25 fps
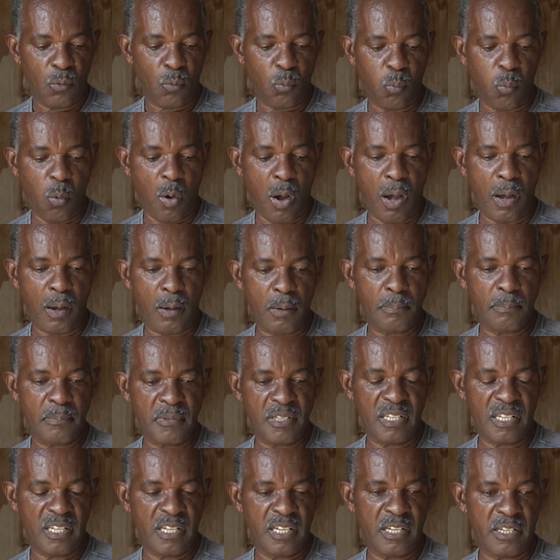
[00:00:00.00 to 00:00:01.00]
warm
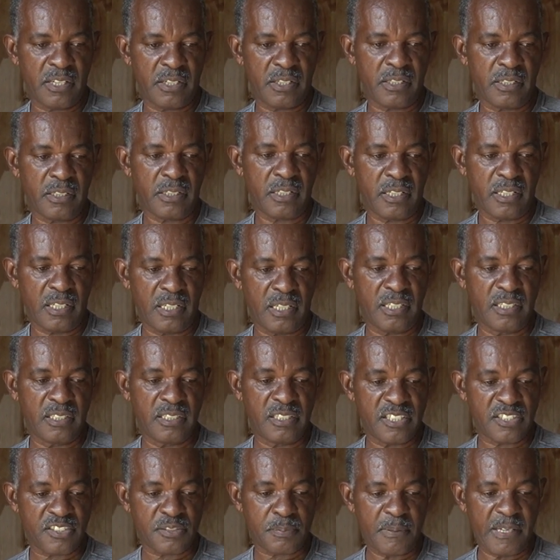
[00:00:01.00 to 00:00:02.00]
air in
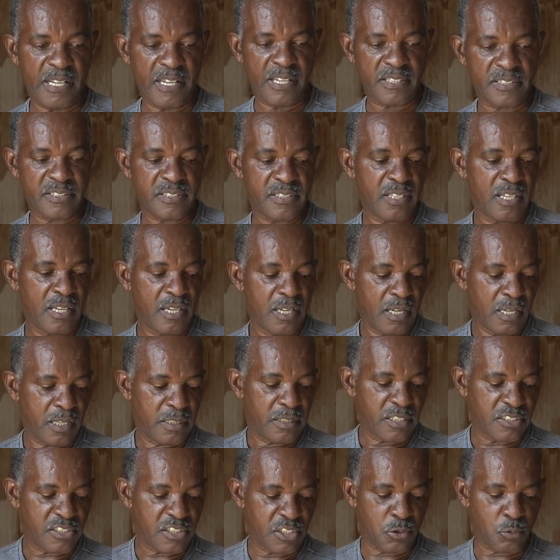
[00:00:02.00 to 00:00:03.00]
this place.
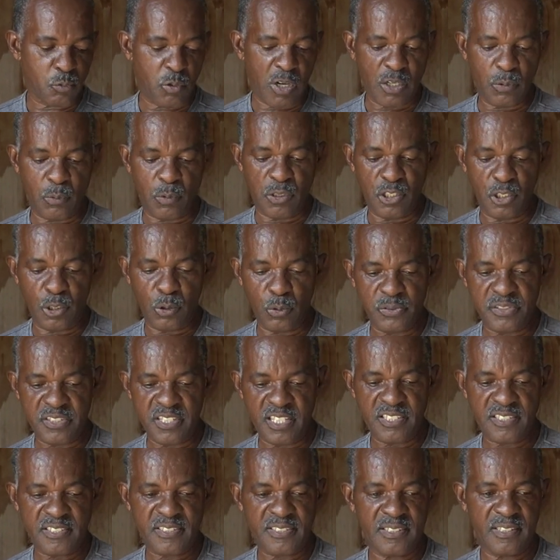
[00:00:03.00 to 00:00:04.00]
This is why we use
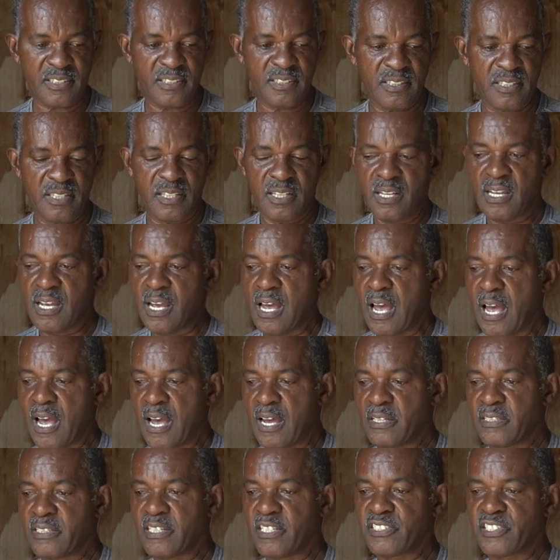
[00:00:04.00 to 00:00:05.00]
this.
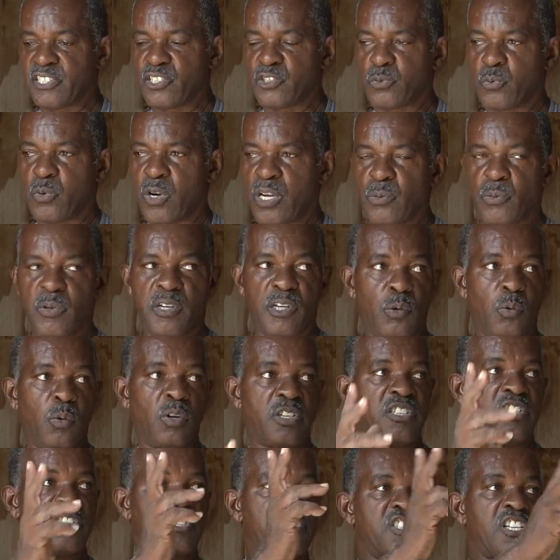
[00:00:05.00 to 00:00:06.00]
And this is why we're
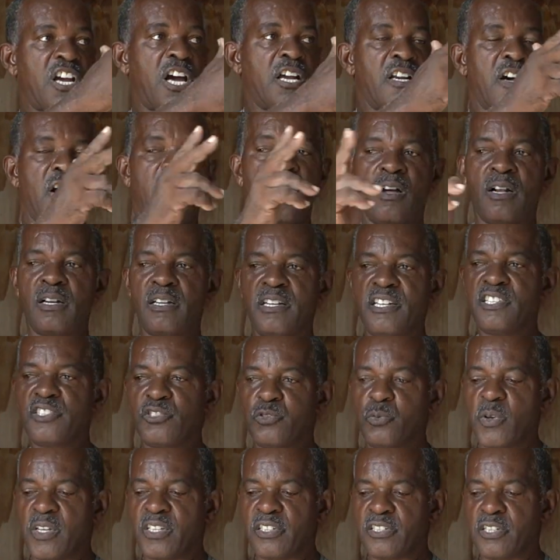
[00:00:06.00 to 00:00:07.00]
going to shut all
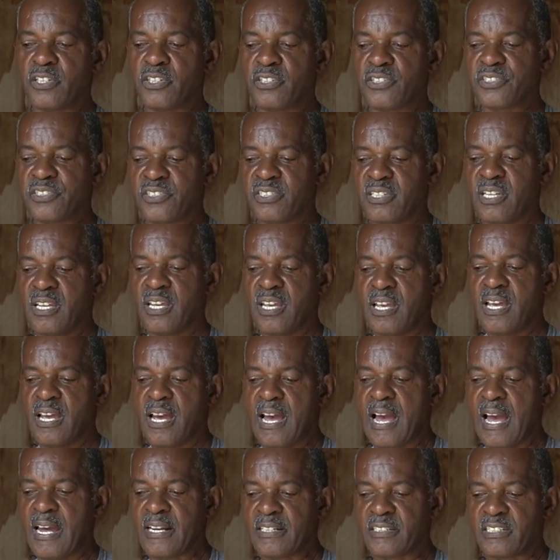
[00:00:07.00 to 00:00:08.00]
these windows
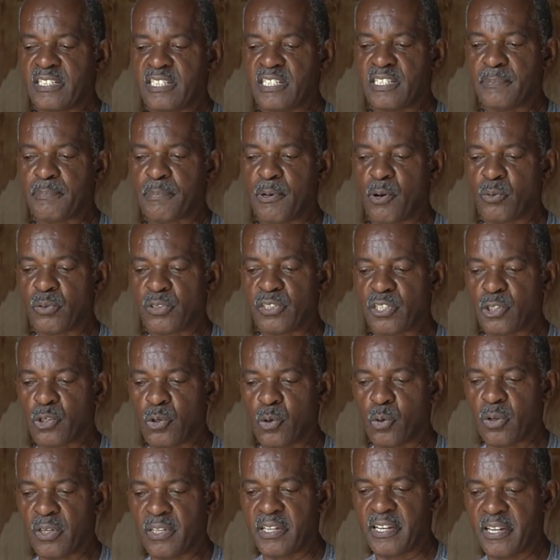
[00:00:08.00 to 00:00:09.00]
and keep out the
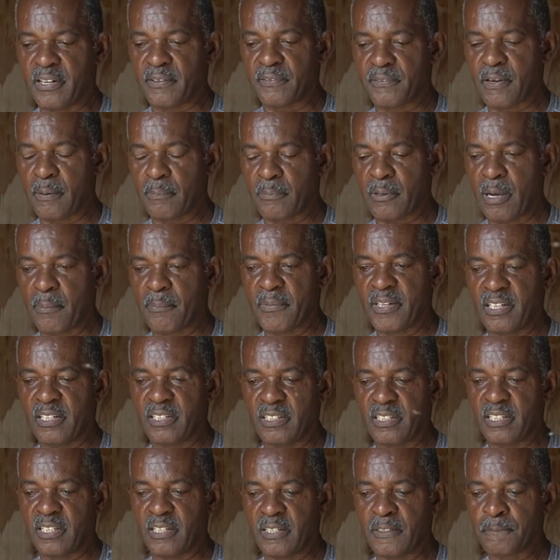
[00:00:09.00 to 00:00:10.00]
cold air from coming in
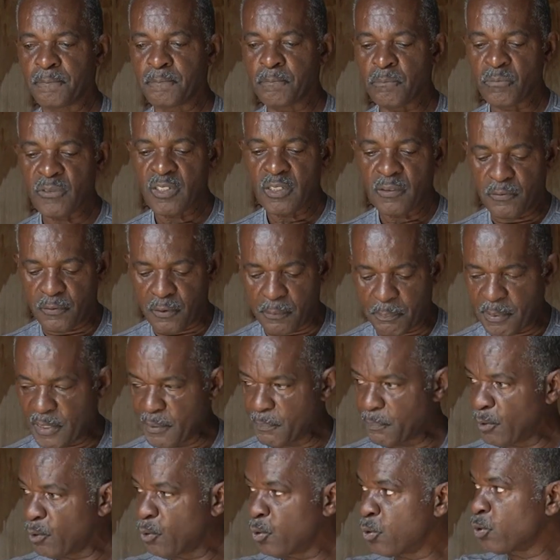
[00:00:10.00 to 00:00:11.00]
here. For
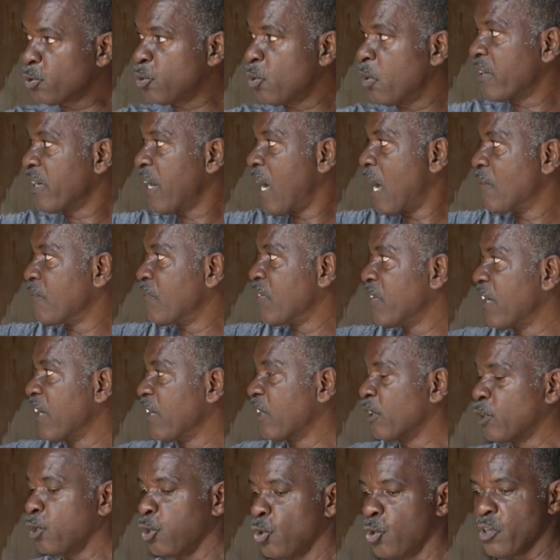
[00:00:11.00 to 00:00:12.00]
people who don't have an
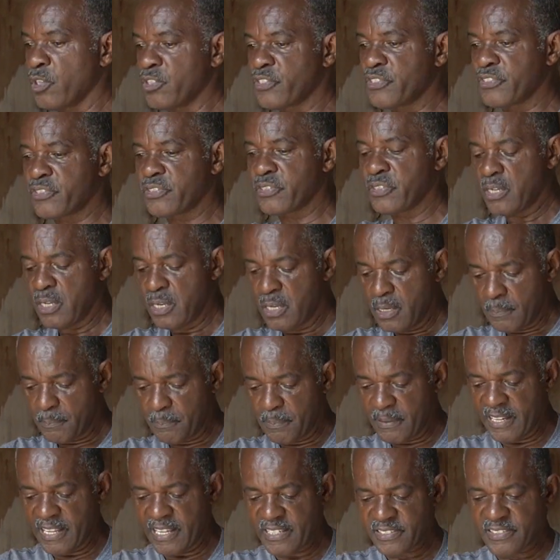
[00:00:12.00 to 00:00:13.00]
enclosed
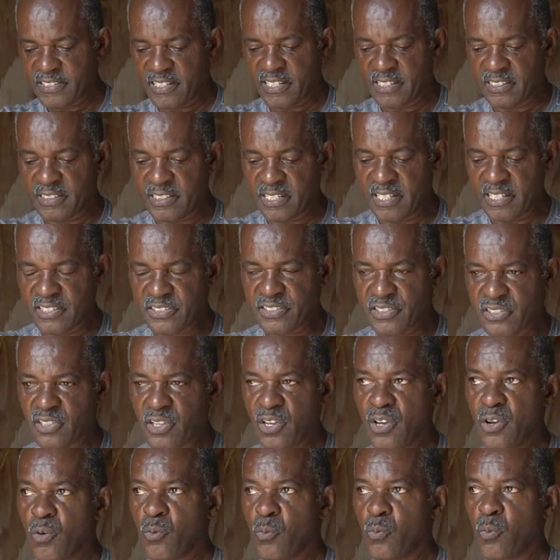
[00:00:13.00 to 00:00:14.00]
place like this,
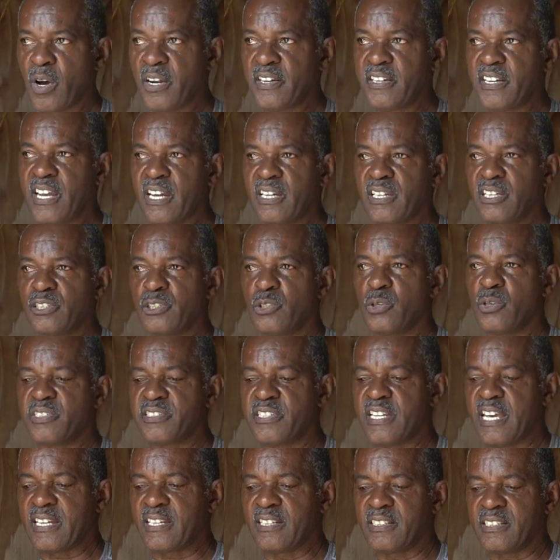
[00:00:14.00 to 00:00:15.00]
what they can do is
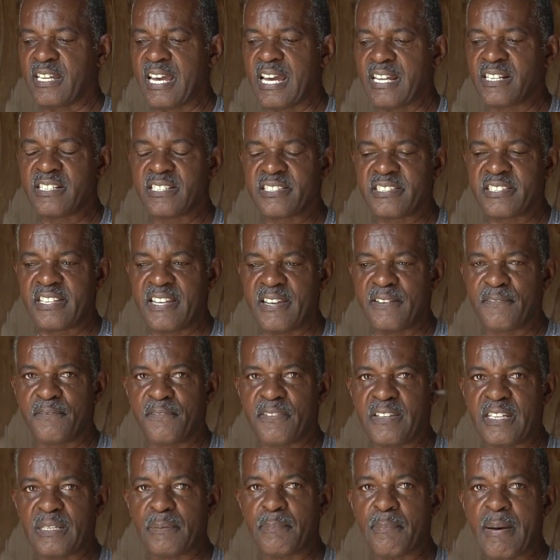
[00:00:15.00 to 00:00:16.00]
can get the same
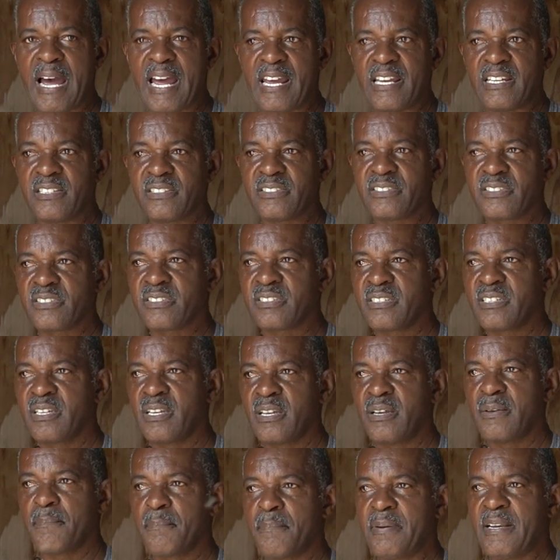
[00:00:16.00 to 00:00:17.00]
feed bags,
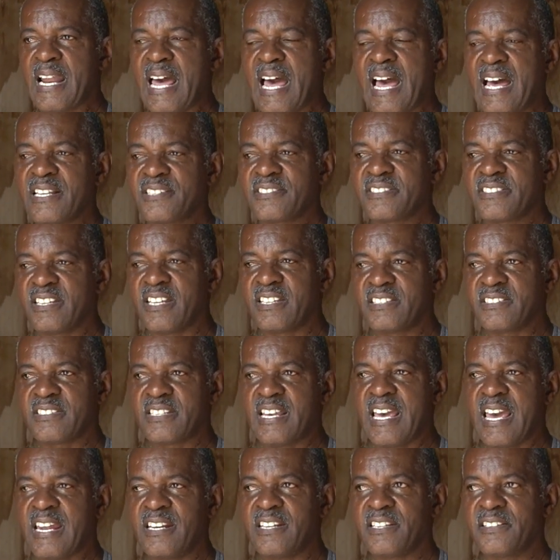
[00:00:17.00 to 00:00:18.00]
plastics,
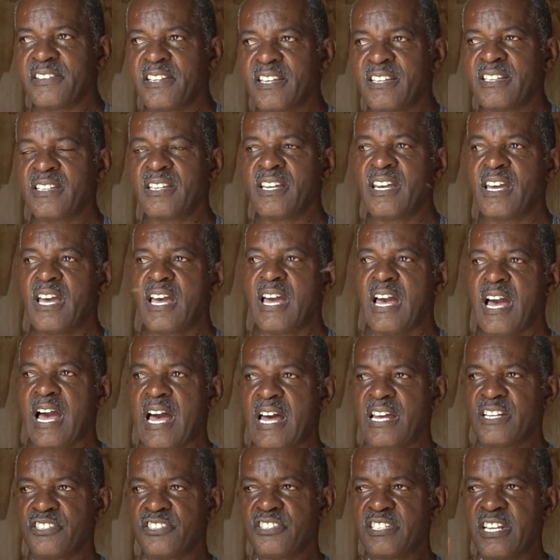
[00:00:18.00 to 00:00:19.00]
anything,
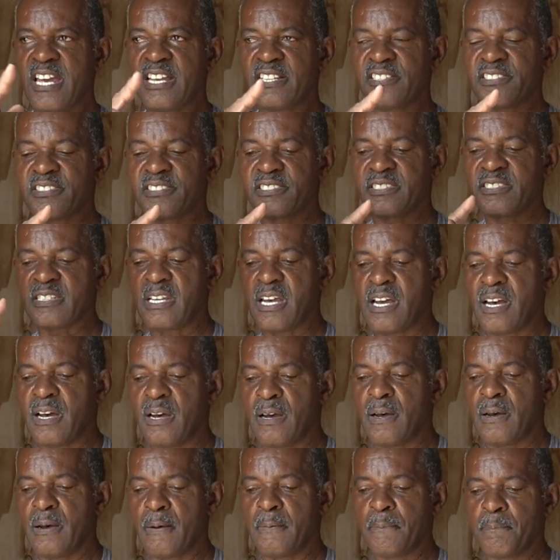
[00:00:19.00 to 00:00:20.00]
and just
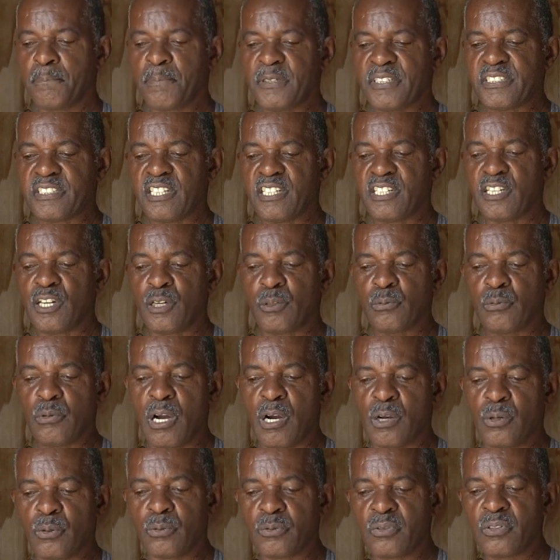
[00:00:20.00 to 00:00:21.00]
put it
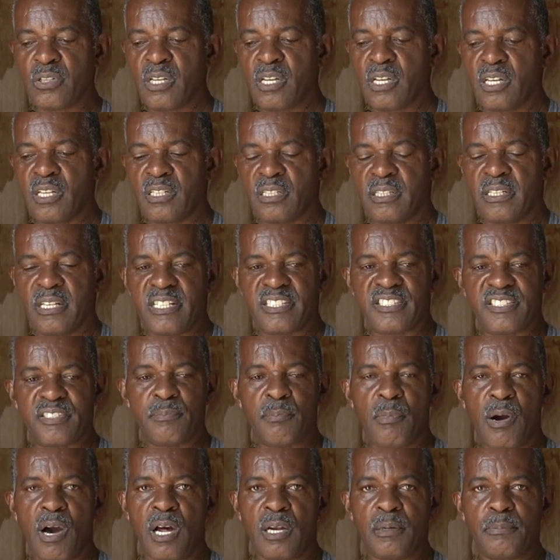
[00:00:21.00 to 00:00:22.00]
around their
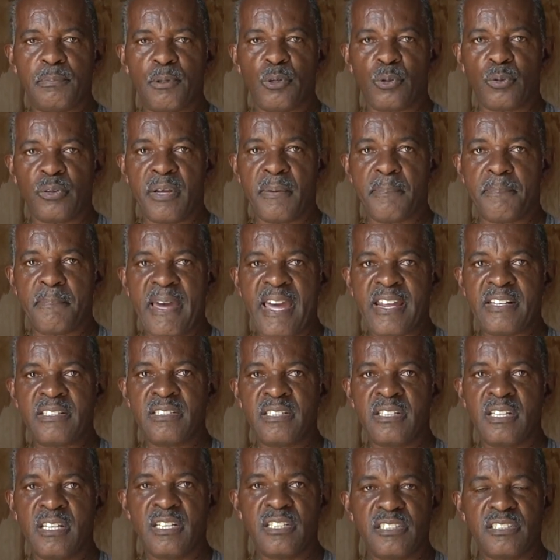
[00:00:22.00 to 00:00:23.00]
small brooding pen
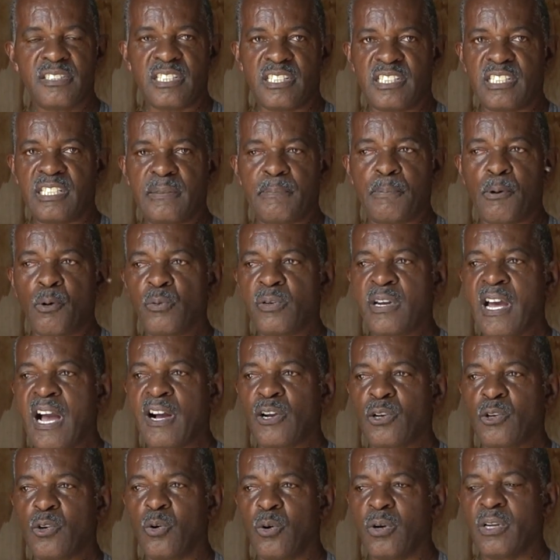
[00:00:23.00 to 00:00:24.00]
to keep out
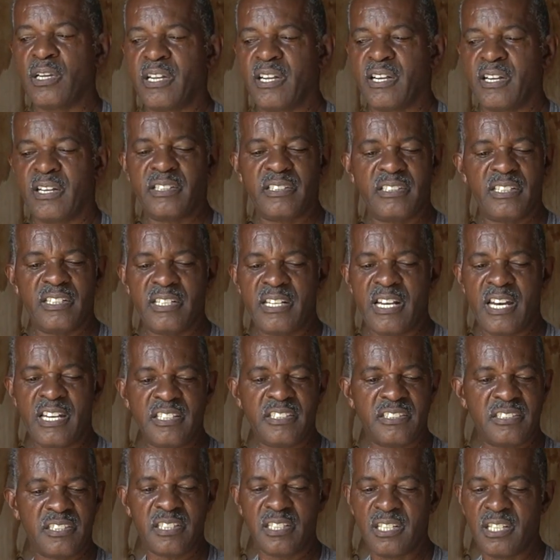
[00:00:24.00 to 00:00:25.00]
that cold air. In the
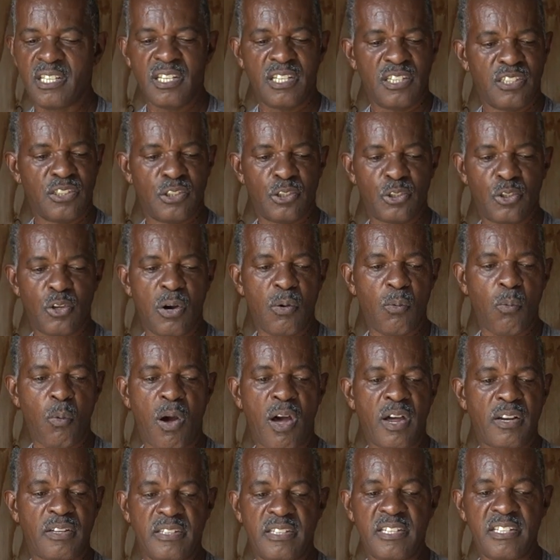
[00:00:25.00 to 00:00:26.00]
night, you don't
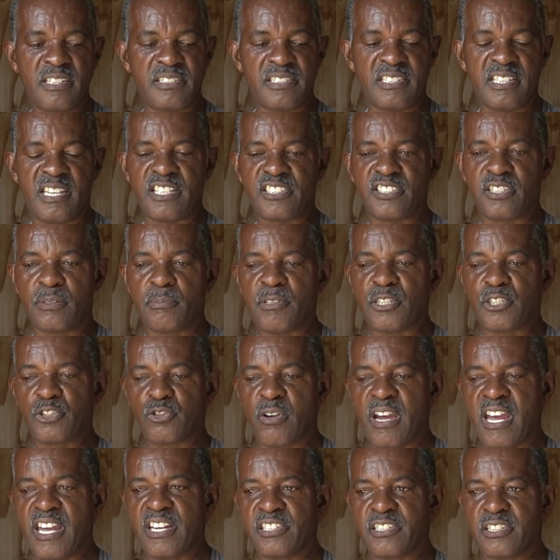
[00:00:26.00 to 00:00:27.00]
want these here to be
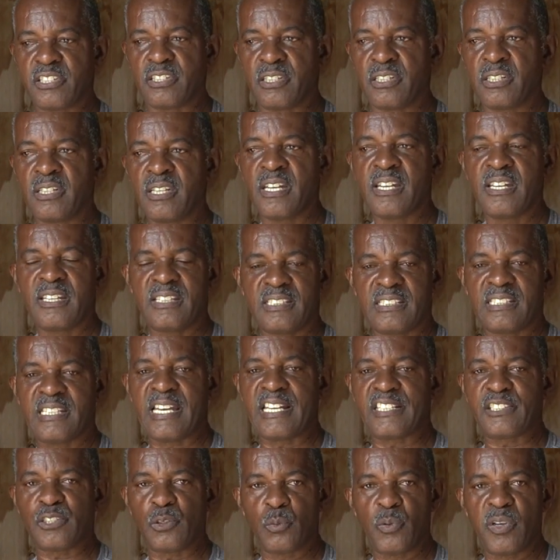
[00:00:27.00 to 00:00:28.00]
trying to
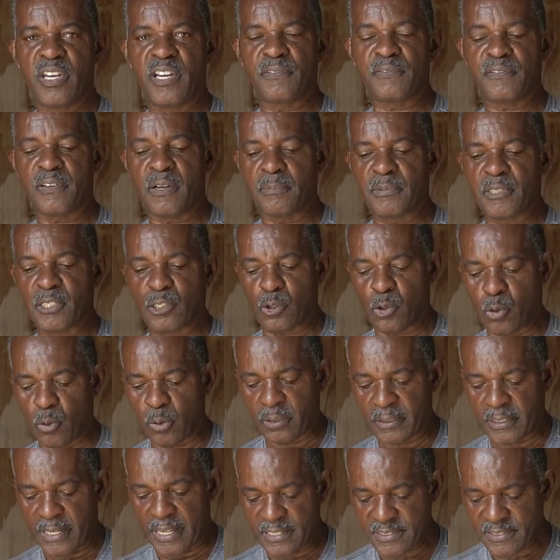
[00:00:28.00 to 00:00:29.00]
get away from the
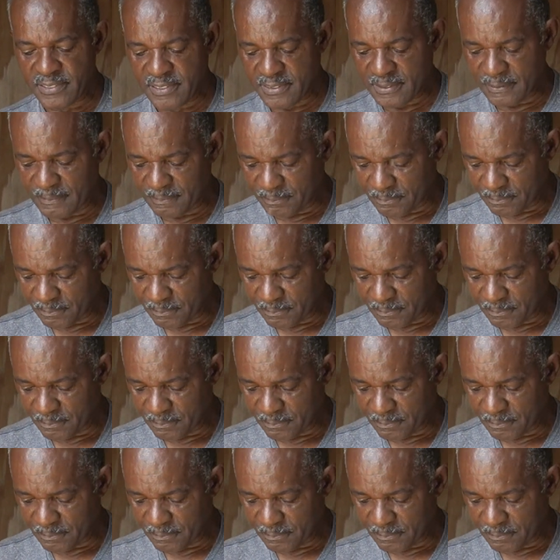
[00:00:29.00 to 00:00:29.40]
coldness.